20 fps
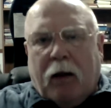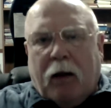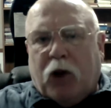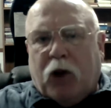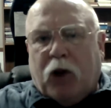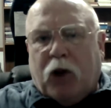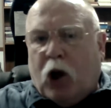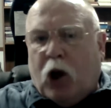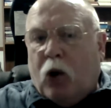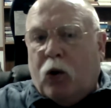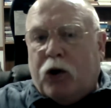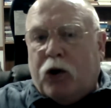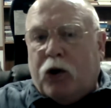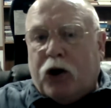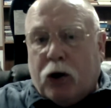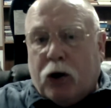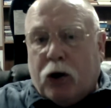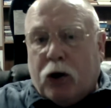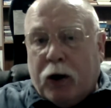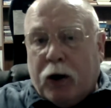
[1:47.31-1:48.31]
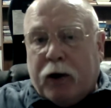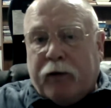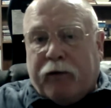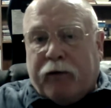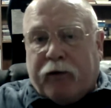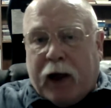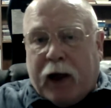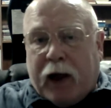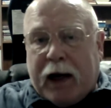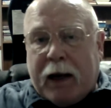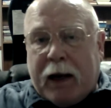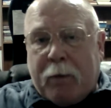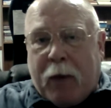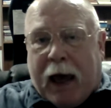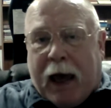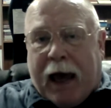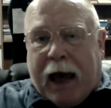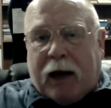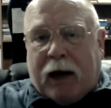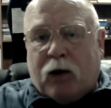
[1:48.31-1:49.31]
below current Freddie
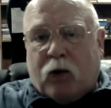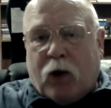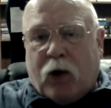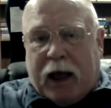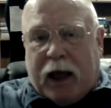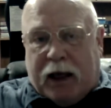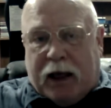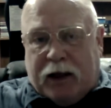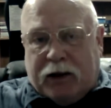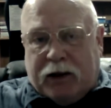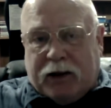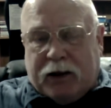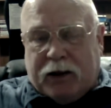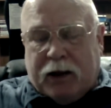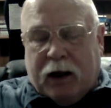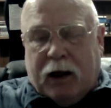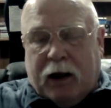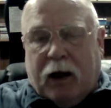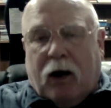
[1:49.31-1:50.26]
Mac rates